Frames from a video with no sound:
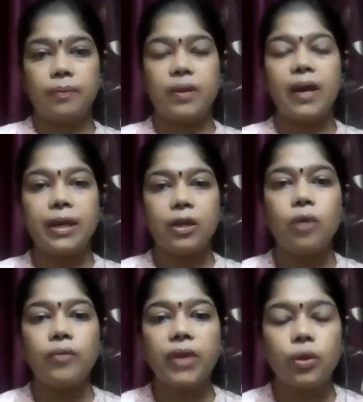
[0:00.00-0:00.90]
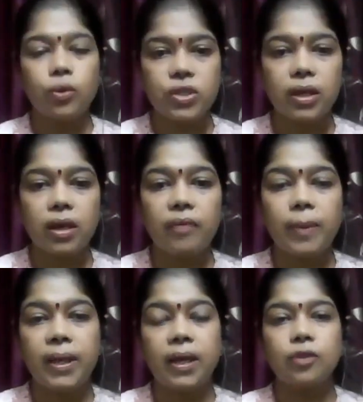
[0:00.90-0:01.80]
right now we are hosting a
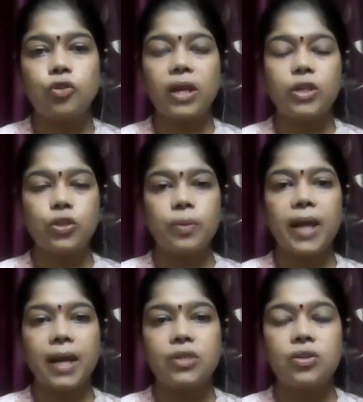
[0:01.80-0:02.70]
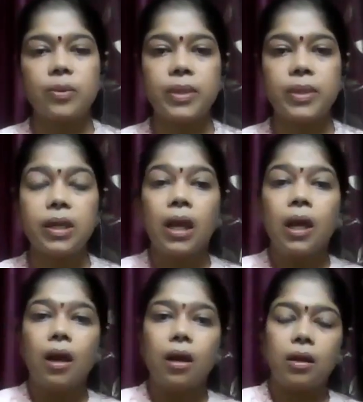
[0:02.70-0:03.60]
webinar, so I should be answerable
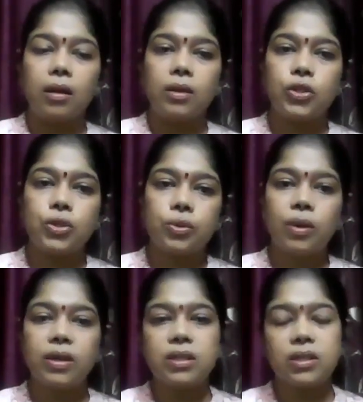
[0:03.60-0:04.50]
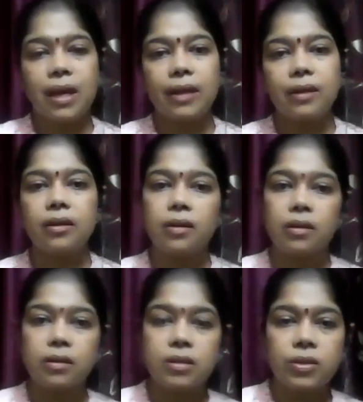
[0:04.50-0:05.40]
to a standard
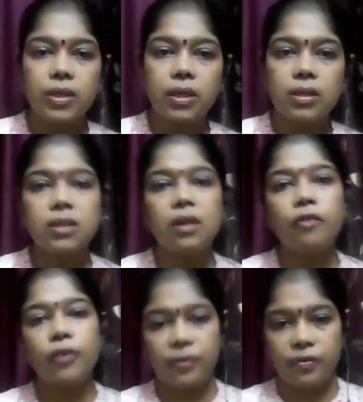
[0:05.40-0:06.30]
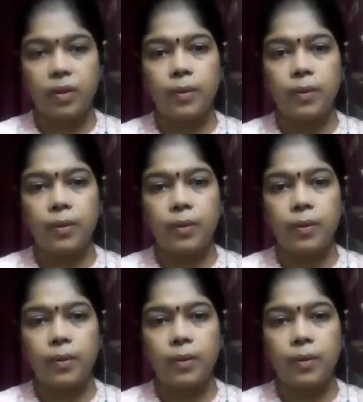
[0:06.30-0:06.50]
nursery till 5th.